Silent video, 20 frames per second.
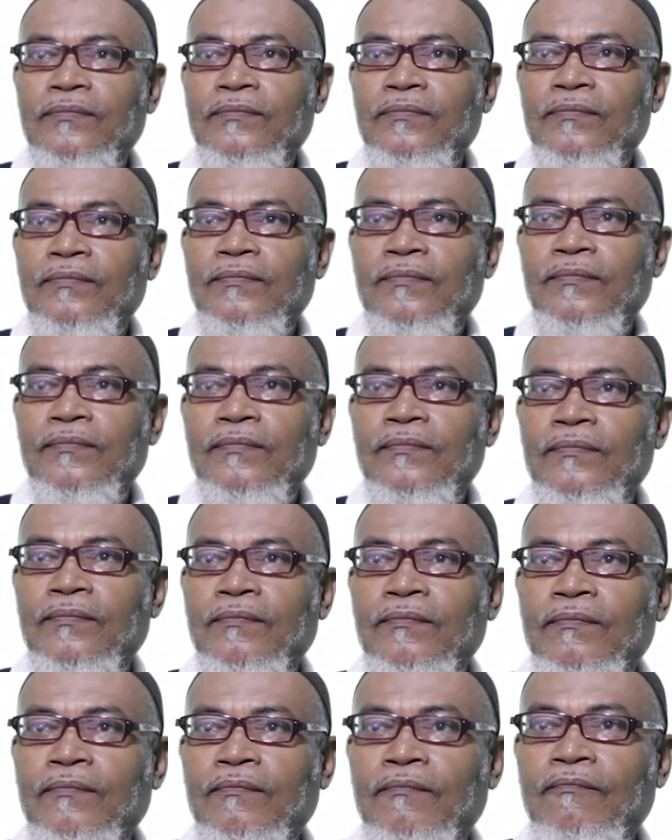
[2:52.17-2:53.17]

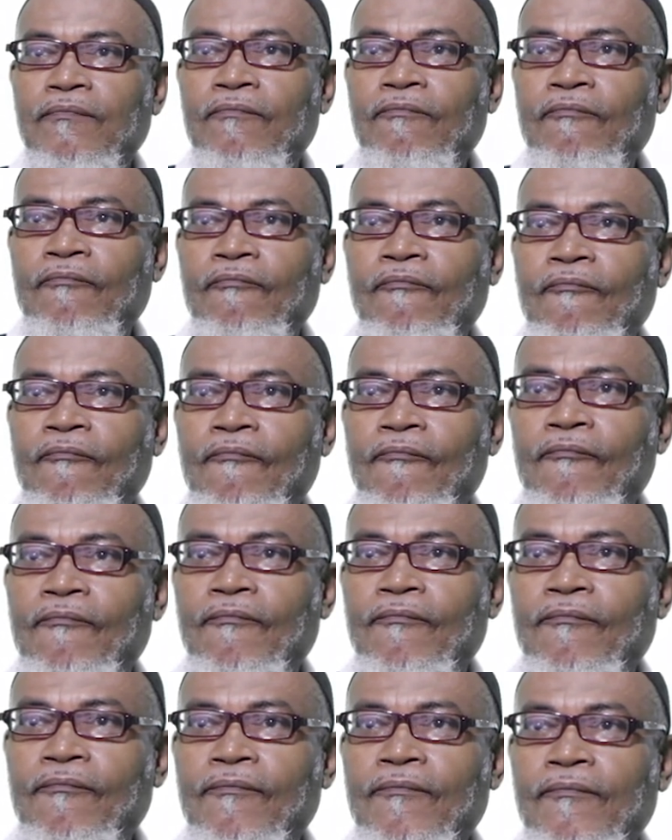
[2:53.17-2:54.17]

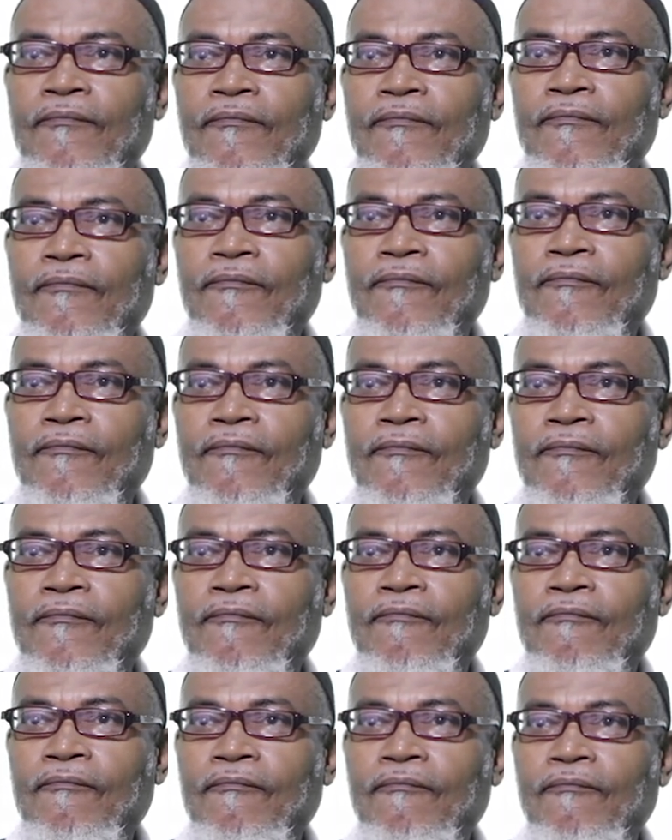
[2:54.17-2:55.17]

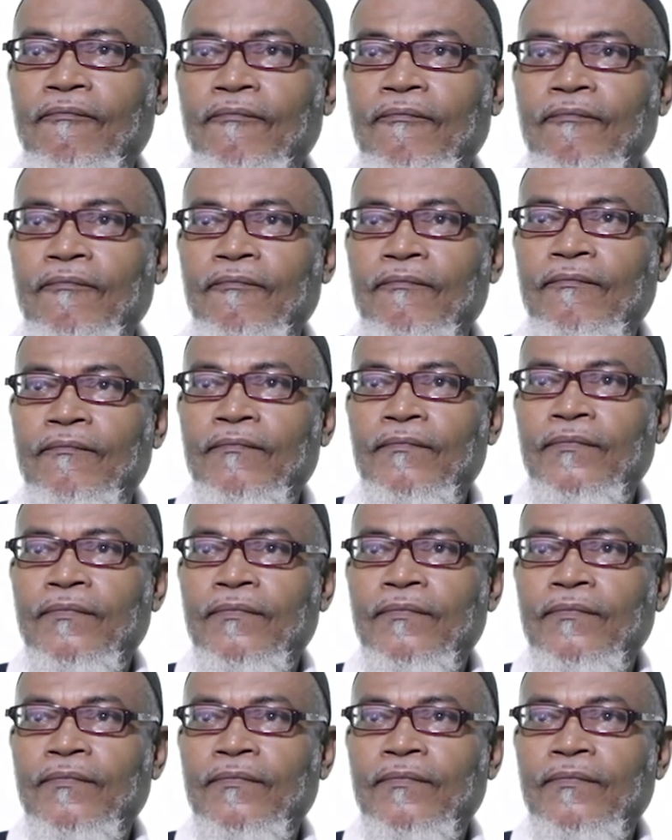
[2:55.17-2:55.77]
Nothing is said.